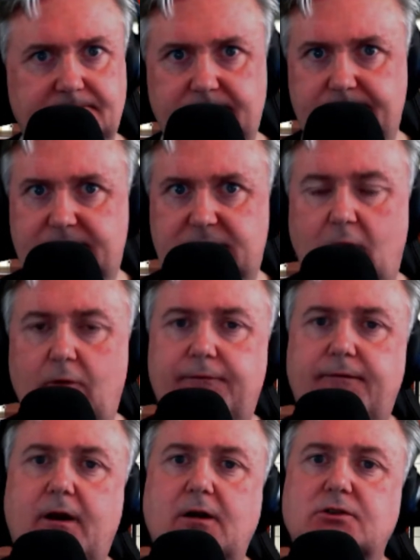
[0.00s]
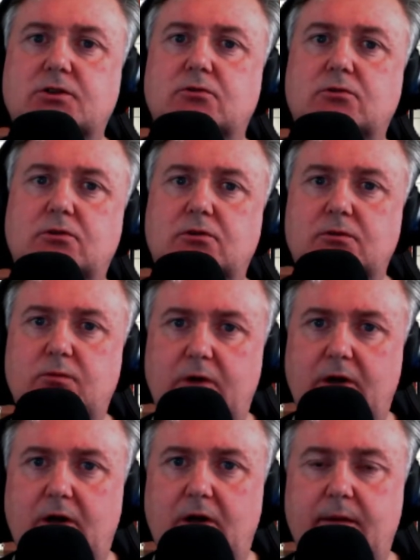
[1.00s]
So far so good,
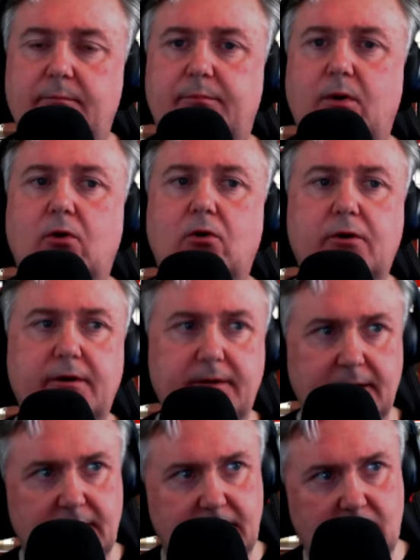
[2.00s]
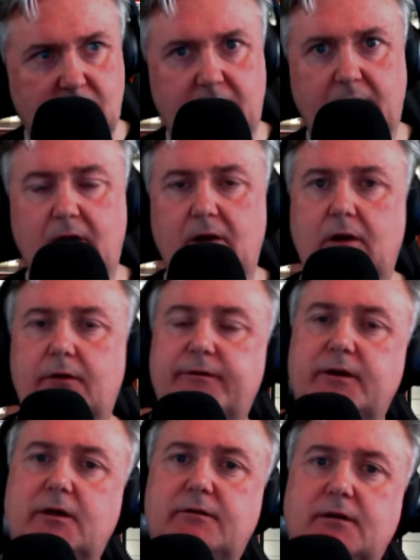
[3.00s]
we're all on board, we're all
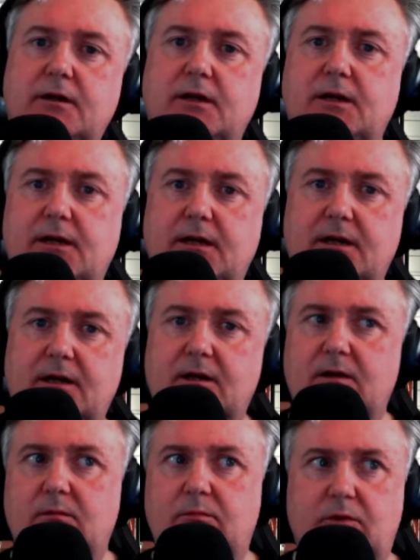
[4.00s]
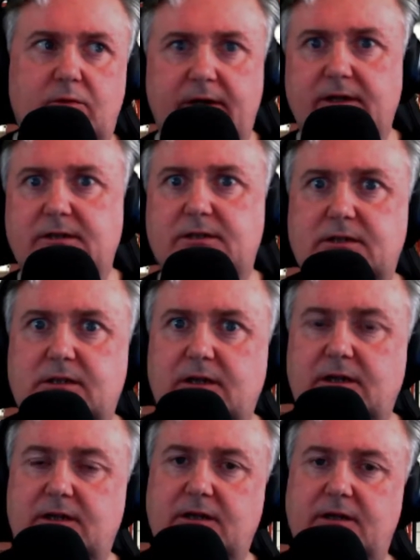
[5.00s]
loving it. But what is this
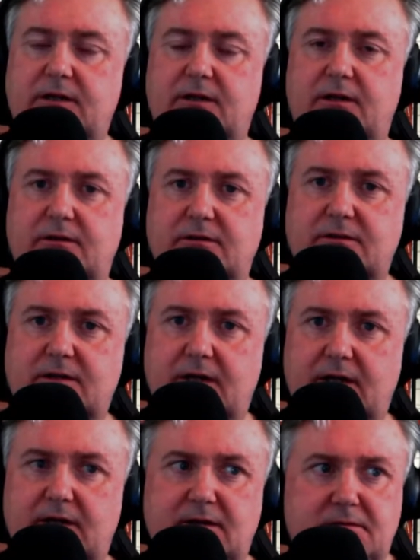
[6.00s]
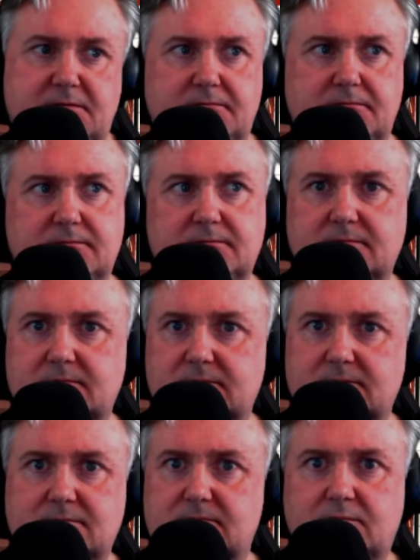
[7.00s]
idea, I hear you say, and
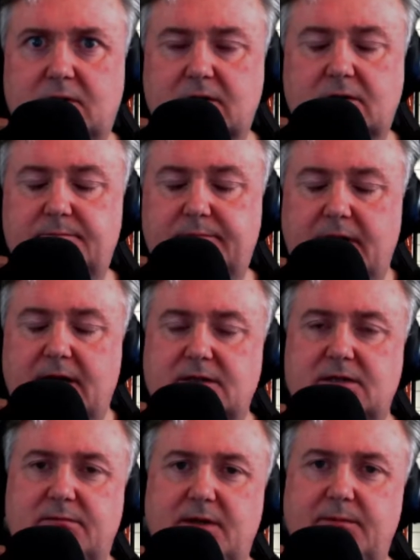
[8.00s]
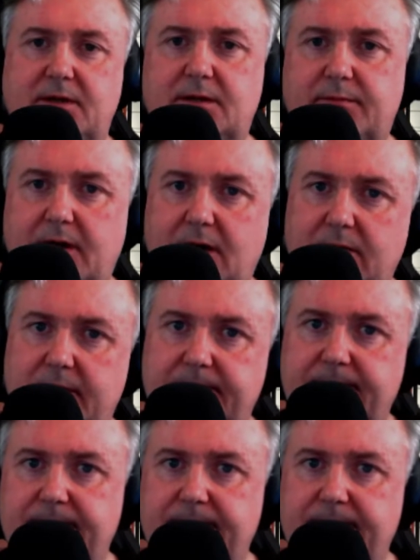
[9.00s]
what could possibly be the problem?